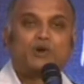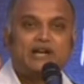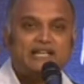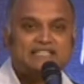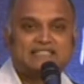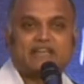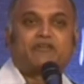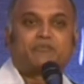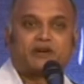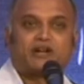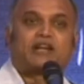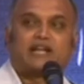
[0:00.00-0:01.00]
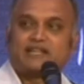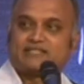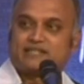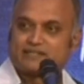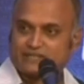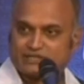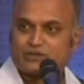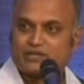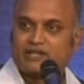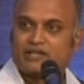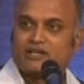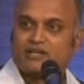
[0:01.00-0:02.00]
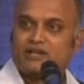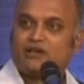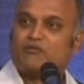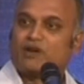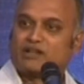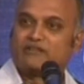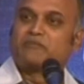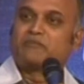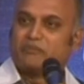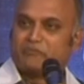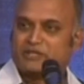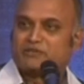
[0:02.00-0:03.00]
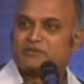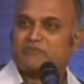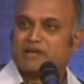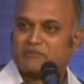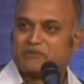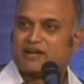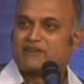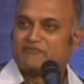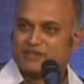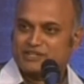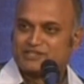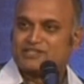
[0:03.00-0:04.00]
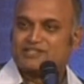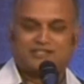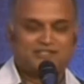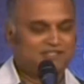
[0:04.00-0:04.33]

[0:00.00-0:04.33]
Only seven product lines exist today. One of them competes with my brand furniture,